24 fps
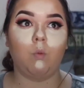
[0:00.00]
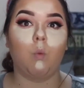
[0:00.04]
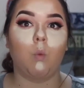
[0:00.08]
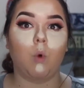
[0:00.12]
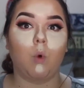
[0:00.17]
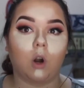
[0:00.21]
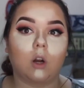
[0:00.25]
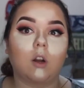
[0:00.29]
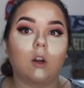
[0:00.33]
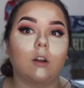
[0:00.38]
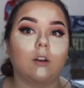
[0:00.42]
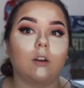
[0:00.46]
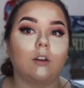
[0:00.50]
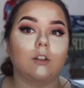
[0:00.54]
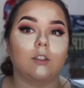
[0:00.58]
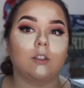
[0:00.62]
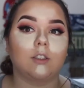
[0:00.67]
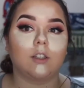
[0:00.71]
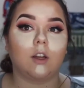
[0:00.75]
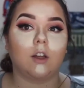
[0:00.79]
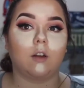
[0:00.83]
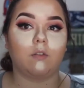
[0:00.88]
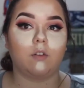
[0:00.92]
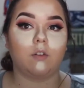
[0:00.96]
work on
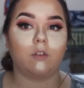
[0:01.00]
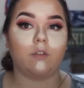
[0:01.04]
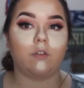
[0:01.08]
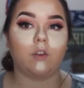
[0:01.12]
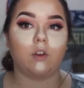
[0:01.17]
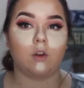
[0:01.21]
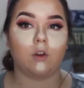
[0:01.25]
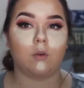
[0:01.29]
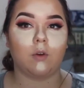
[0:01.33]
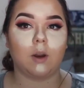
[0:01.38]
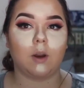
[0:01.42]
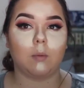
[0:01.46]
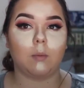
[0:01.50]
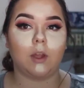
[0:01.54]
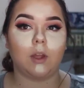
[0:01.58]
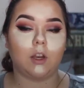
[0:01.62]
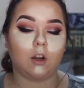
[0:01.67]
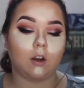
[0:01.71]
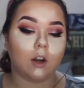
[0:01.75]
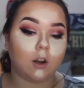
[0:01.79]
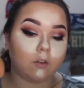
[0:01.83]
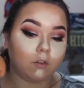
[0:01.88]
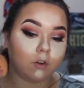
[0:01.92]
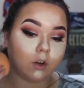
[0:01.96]
yourself, if you know what I mean.
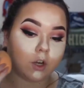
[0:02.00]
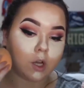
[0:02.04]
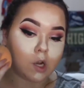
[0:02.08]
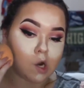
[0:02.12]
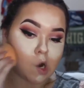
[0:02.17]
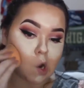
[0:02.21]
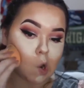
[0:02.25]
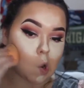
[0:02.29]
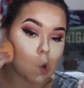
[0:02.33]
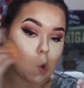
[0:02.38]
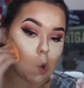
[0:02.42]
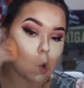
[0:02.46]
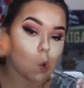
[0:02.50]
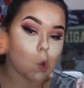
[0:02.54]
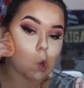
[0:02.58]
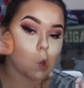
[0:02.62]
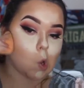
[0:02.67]
You're never gonna